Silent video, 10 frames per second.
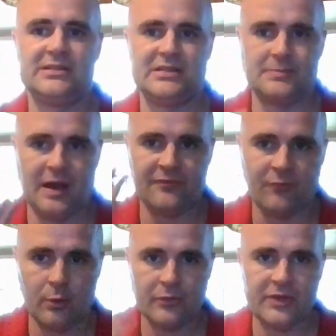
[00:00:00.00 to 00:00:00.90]
This is my
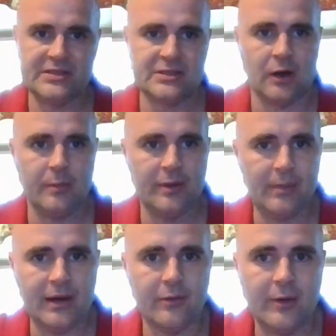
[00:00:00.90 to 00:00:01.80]
fourth installment,
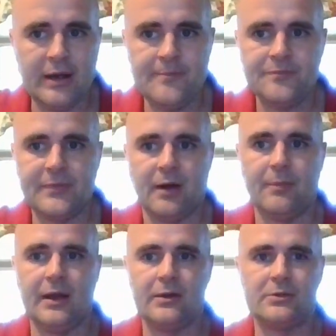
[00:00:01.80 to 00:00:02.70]
by the way, on
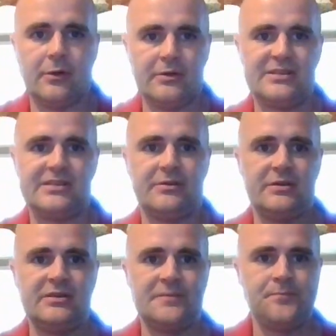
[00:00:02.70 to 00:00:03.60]
my ongoing
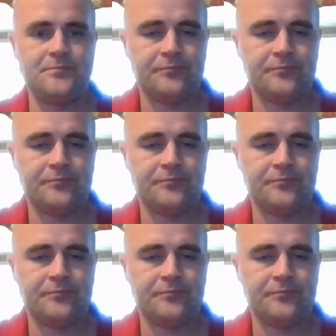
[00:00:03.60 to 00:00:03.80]
series.